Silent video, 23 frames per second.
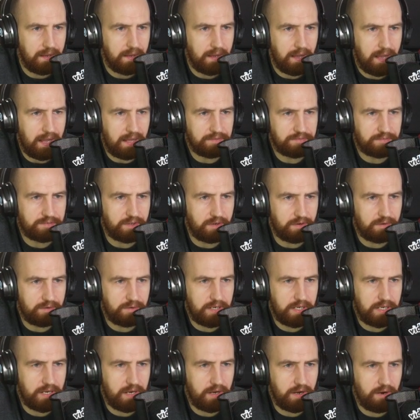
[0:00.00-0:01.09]

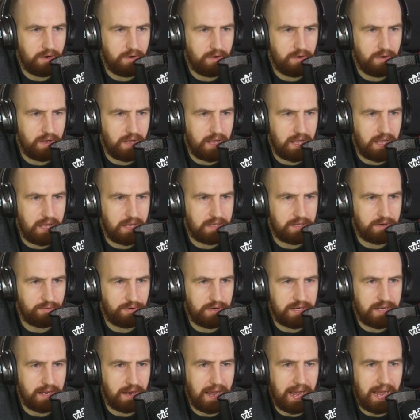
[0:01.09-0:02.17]
Antonio uh,
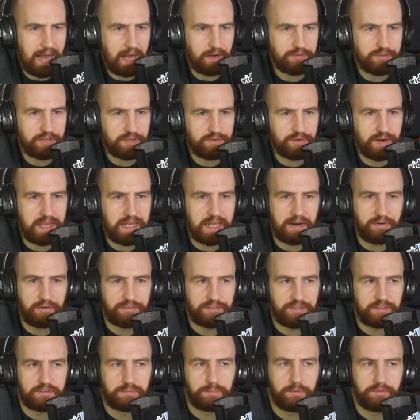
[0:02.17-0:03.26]
Garrido, how to create
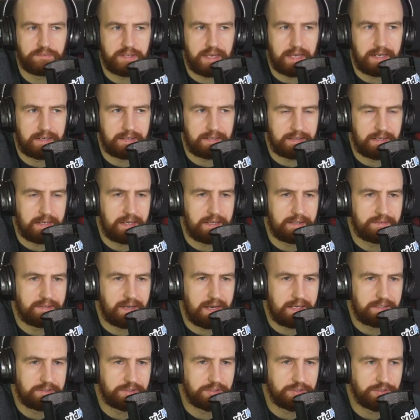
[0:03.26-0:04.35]
irresistible uh,
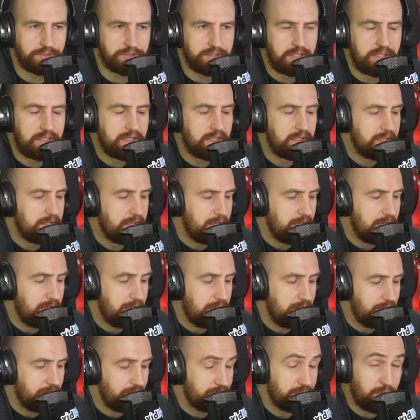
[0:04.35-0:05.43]
titles.
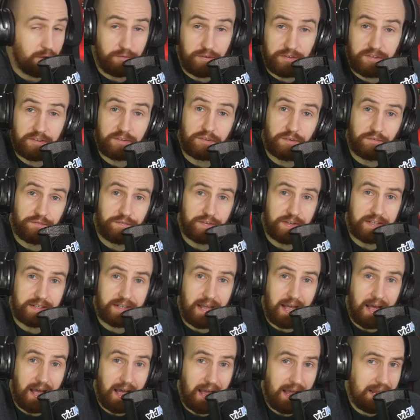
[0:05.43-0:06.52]
So this is something
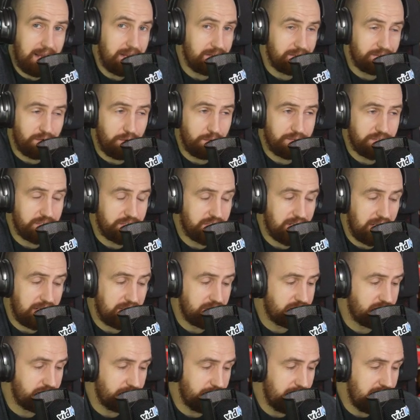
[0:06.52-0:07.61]
that I is always a
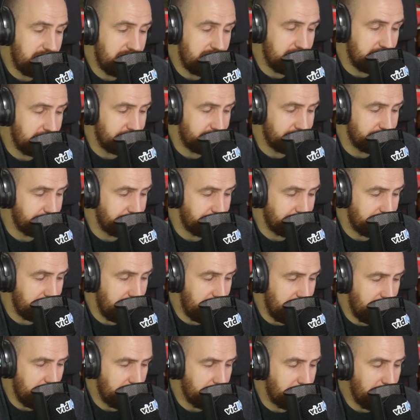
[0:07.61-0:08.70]
challenge for me, and
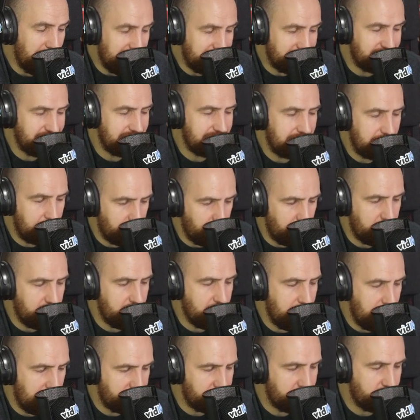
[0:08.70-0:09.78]
basically what
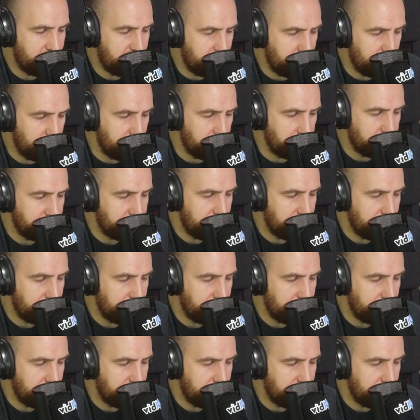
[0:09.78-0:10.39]
you have to do